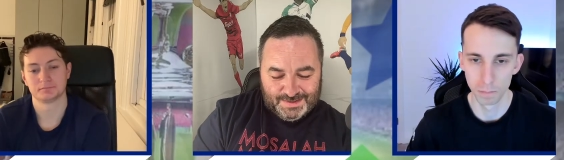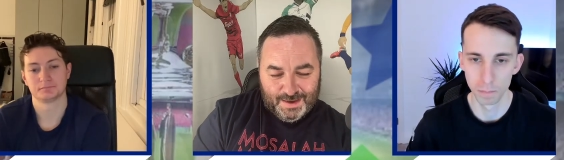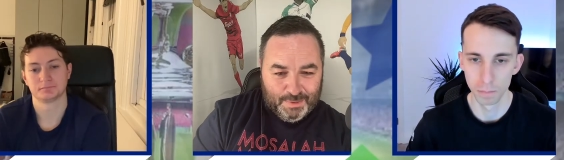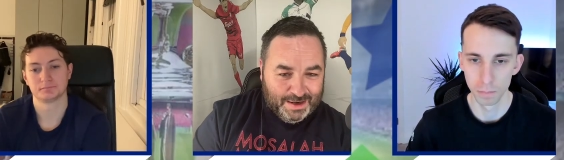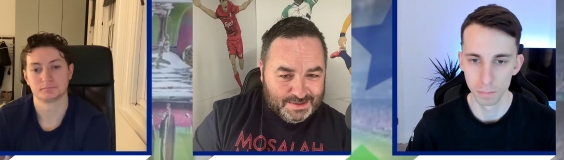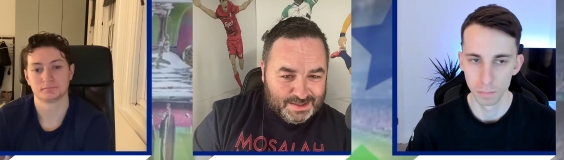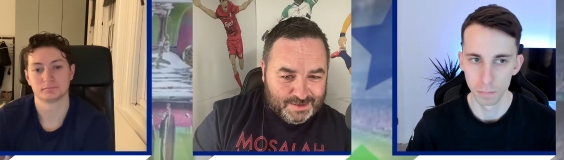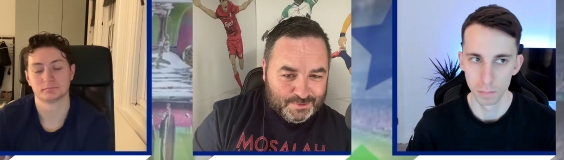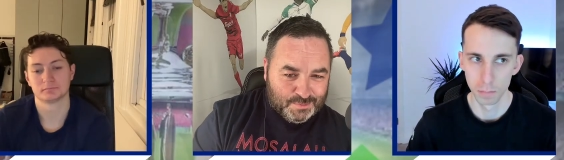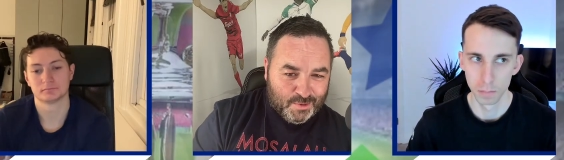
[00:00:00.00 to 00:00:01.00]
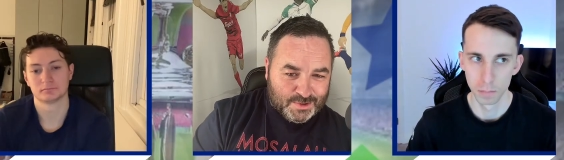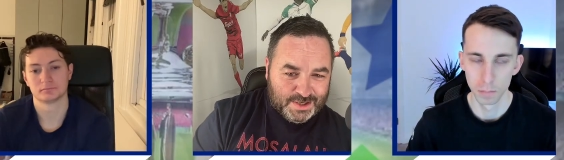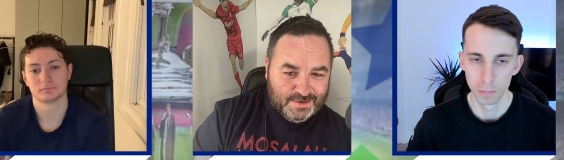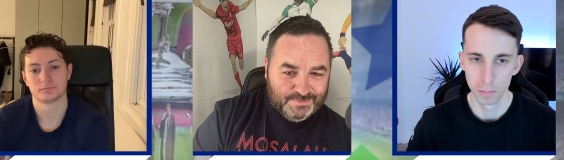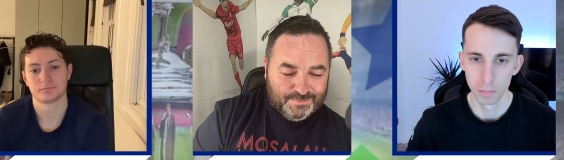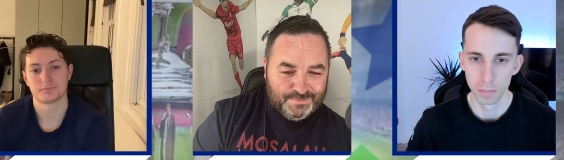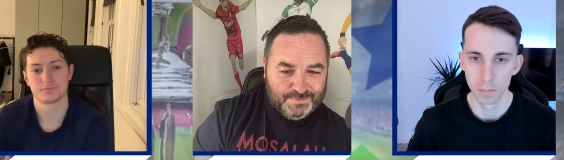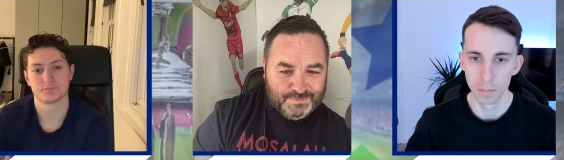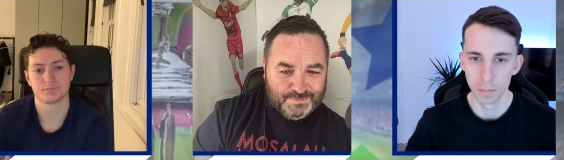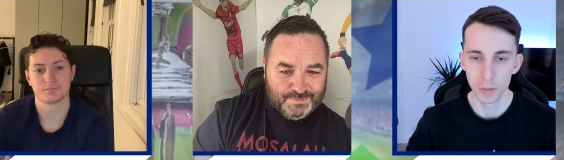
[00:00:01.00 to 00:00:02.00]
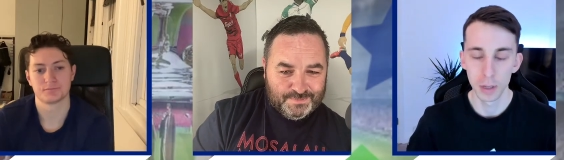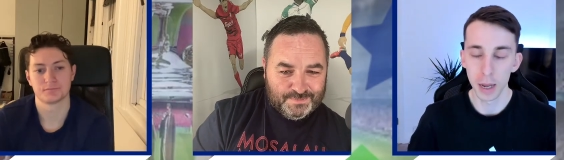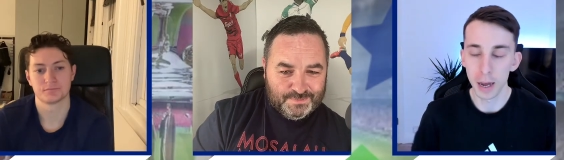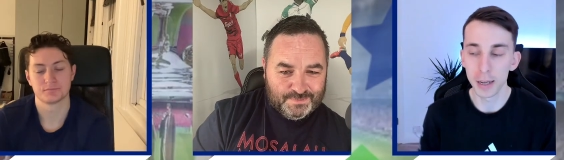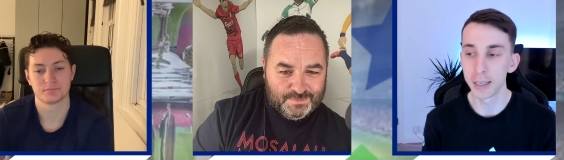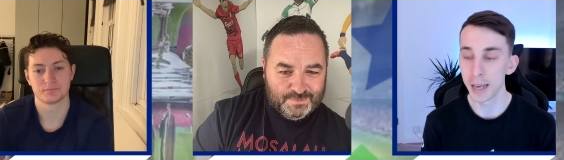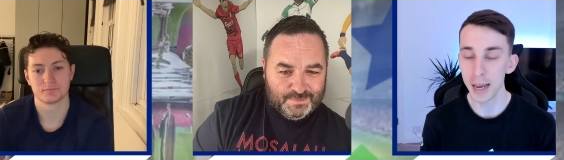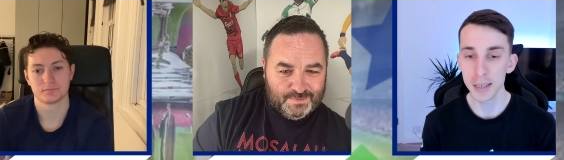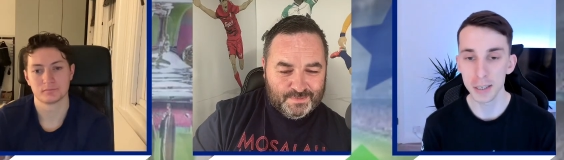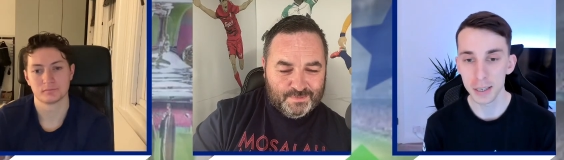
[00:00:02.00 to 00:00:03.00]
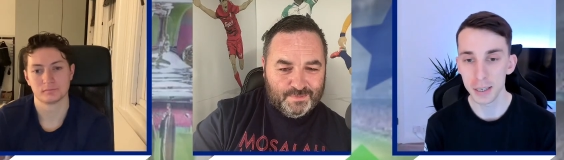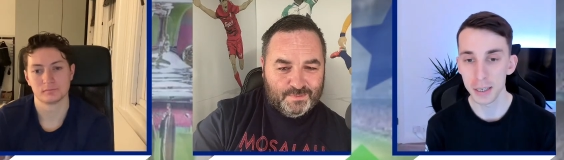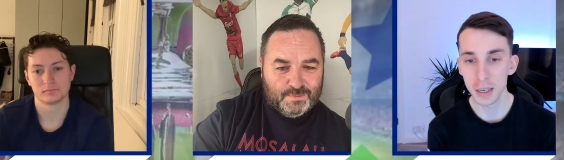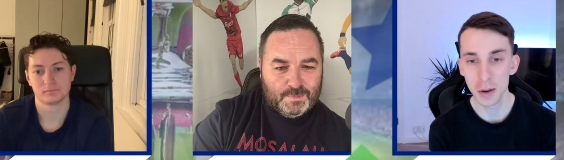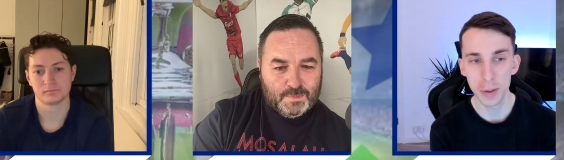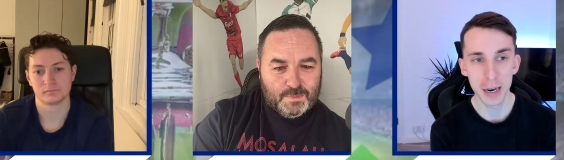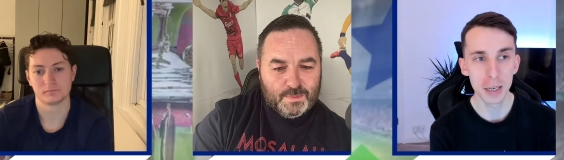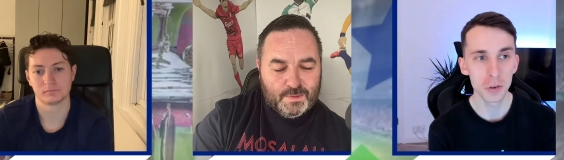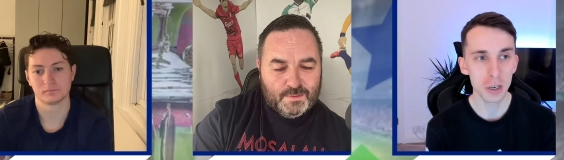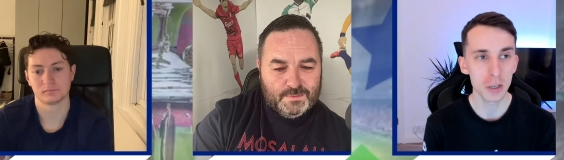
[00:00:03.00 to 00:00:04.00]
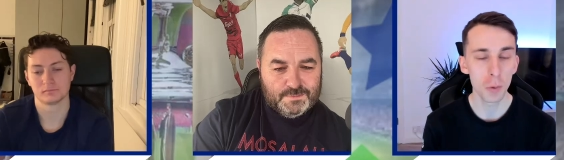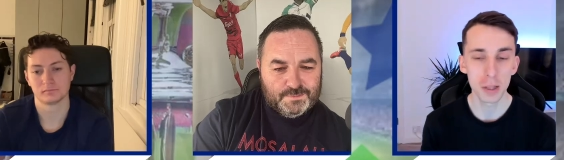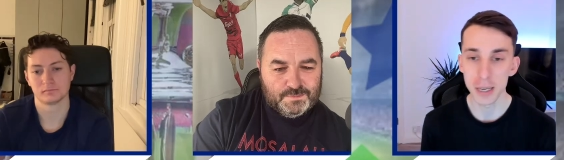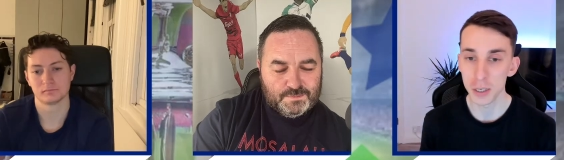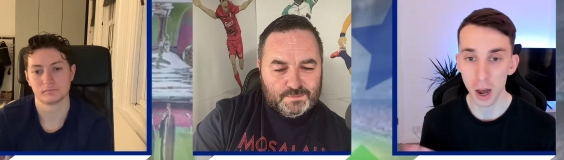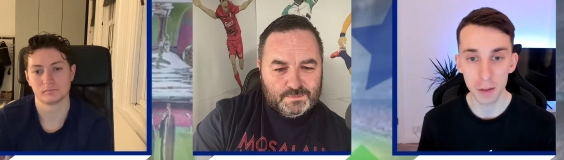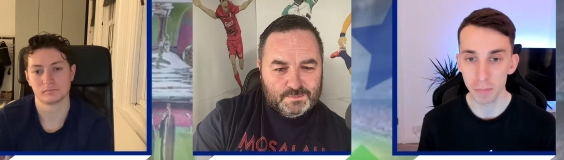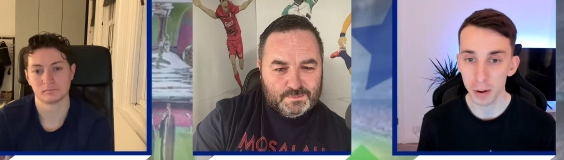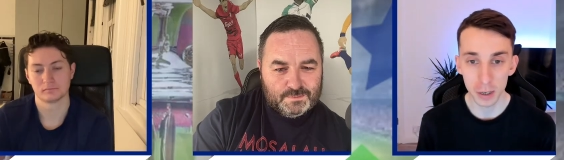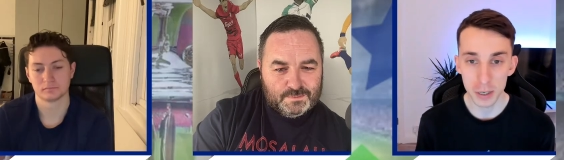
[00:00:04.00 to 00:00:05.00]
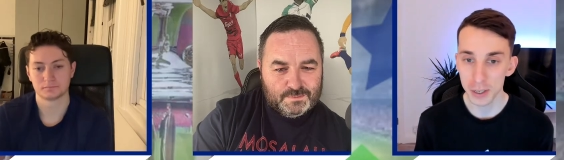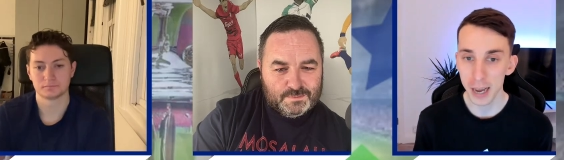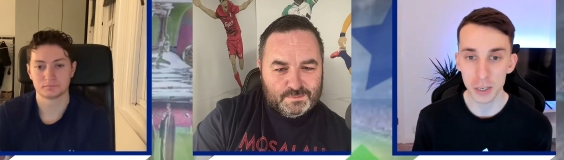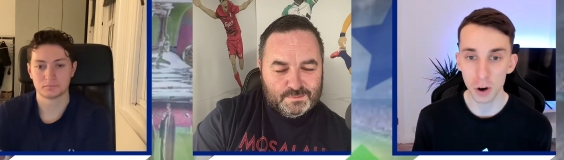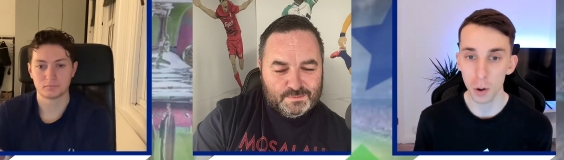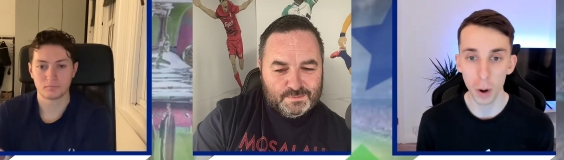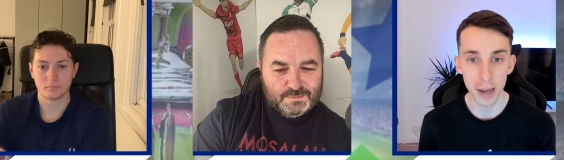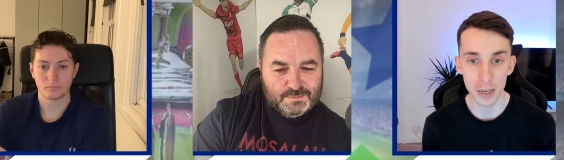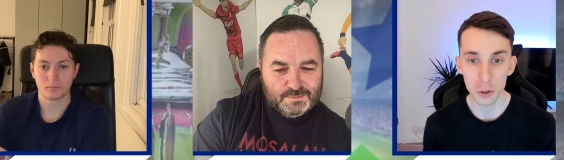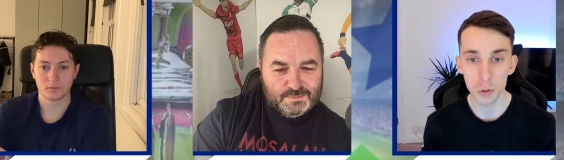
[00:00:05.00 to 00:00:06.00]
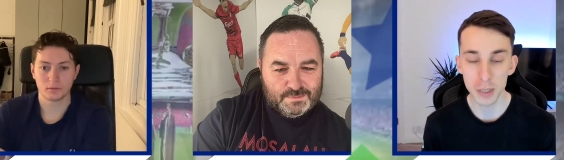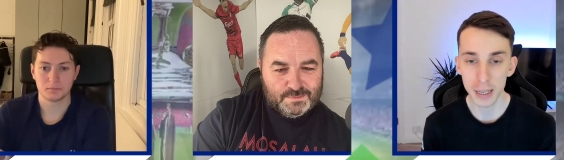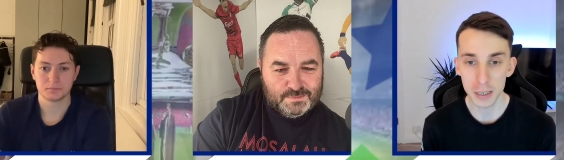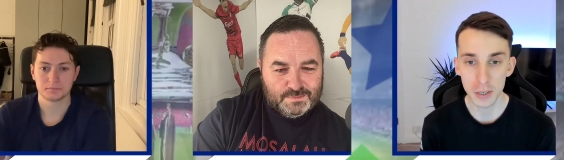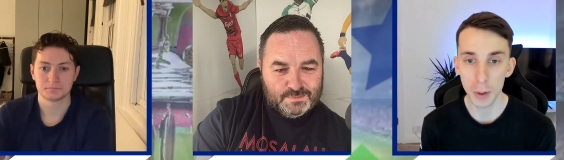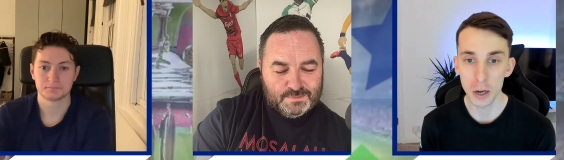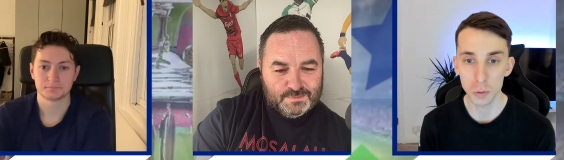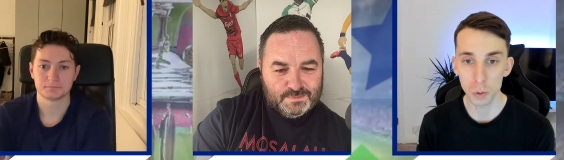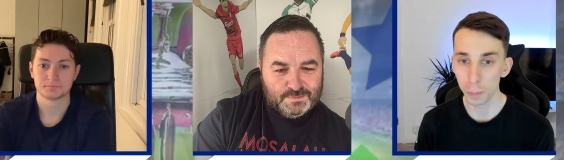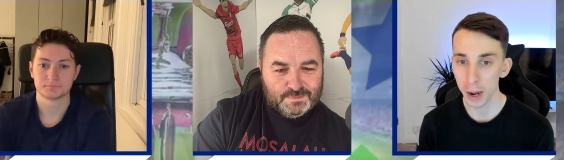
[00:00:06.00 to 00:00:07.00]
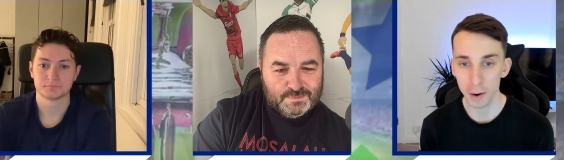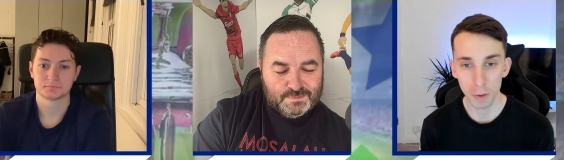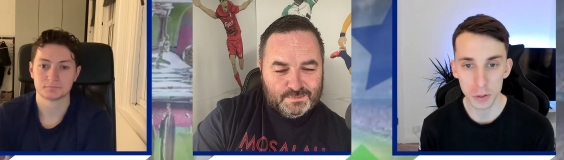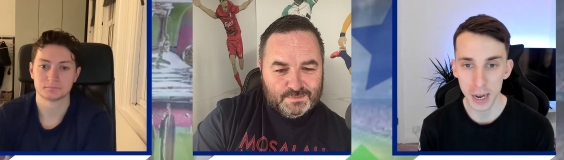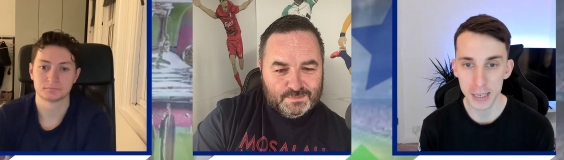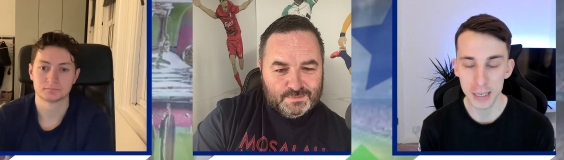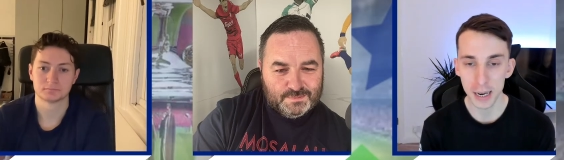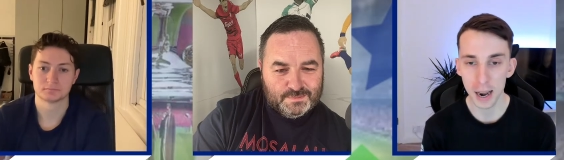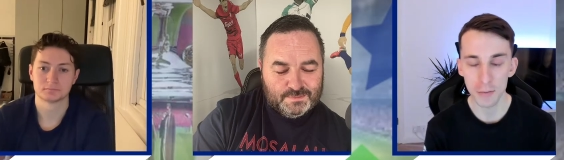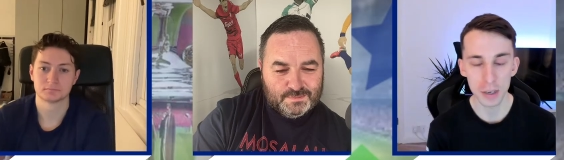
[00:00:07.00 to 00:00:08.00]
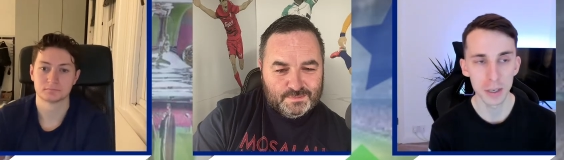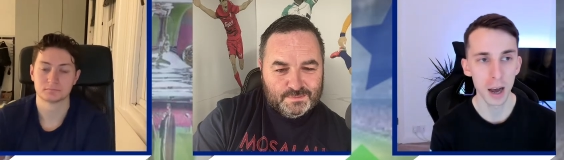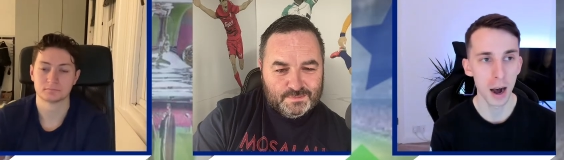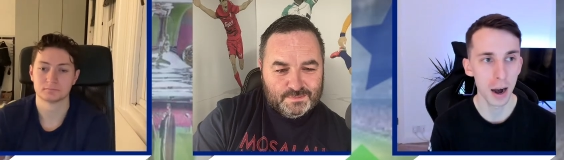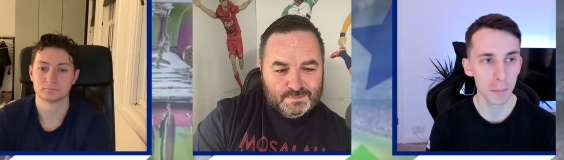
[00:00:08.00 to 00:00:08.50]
Speaker 1: is it a balancing act for Spurs here?
Speaker 2: Yeah, it's, it's, it's going to be an interesting one. This I, I'm going to say straight away, I do think that Spurs will play a rotated eleven.